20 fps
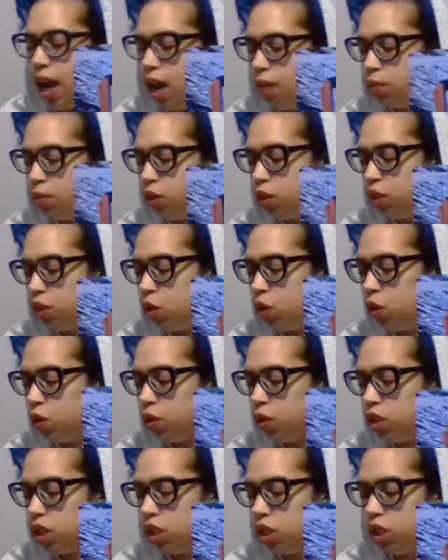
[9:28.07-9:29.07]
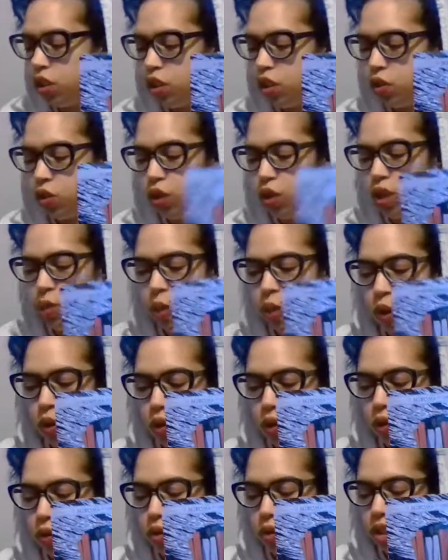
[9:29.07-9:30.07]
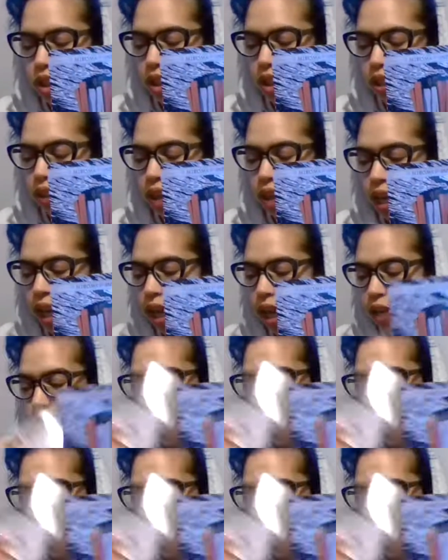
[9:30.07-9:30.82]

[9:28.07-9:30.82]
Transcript: You're holding your dream. You're holding your life